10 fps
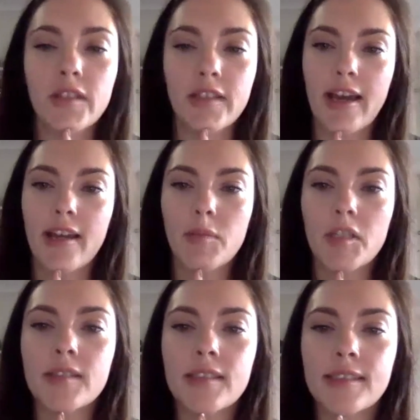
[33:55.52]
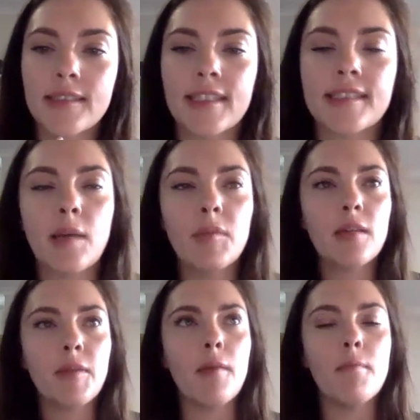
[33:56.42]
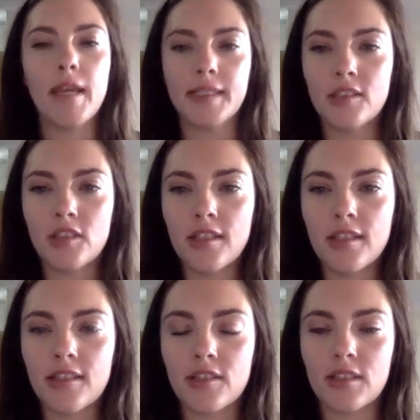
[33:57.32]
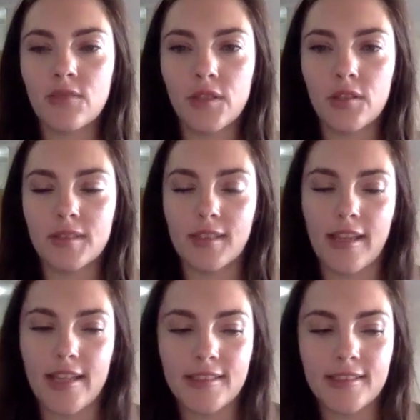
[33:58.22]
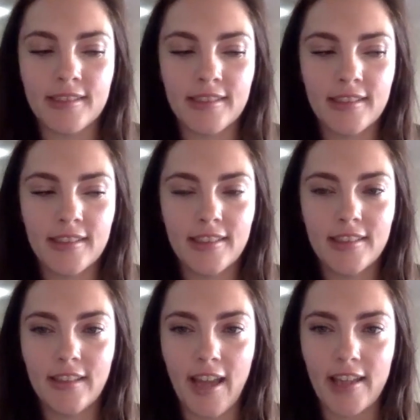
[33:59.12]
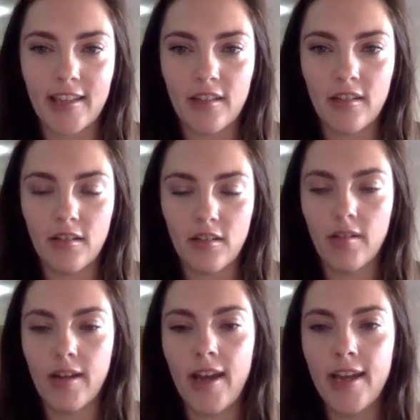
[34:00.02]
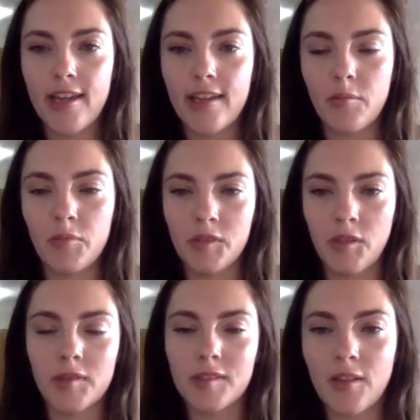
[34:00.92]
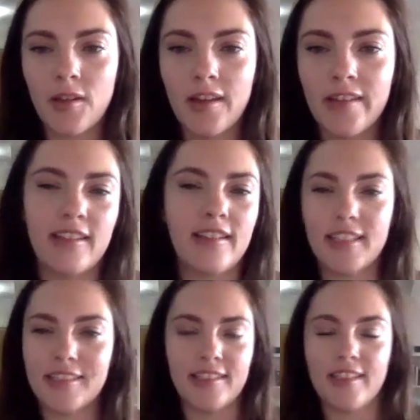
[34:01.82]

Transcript: for that, because it's, there's something about messaging that just feels less like, oh, hey, so-and-so, and then it's,